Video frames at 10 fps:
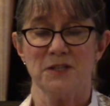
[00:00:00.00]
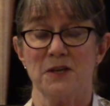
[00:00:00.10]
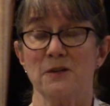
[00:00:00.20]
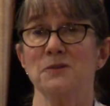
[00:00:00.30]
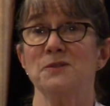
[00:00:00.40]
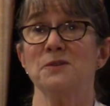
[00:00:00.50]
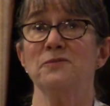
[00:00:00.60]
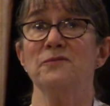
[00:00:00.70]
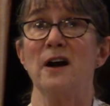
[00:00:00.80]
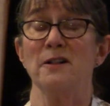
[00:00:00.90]
those who
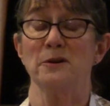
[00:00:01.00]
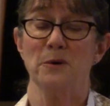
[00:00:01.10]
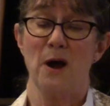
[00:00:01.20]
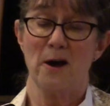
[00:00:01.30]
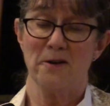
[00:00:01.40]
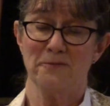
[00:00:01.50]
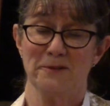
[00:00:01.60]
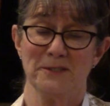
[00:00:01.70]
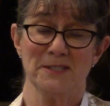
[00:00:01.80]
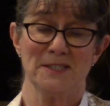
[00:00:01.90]
follow our
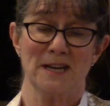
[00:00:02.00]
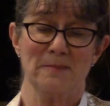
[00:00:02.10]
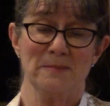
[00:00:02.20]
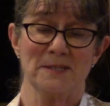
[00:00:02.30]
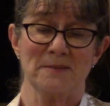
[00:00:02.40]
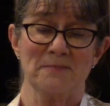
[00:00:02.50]
footsteps?